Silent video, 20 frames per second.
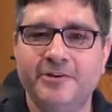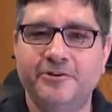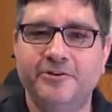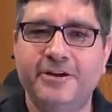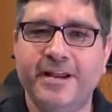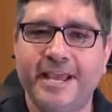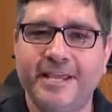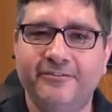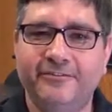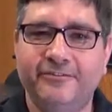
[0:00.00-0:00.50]
your
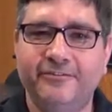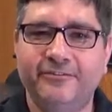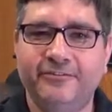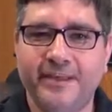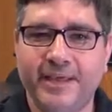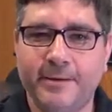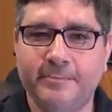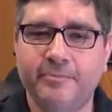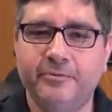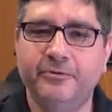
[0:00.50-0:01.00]
nasal
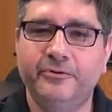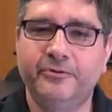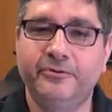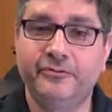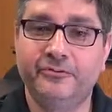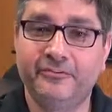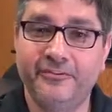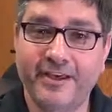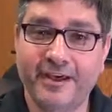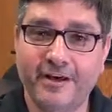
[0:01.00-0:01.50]
sample
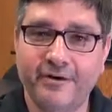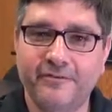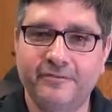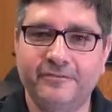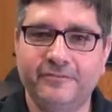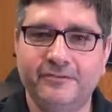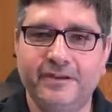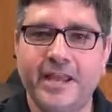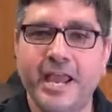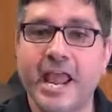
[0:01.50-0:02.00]
yourself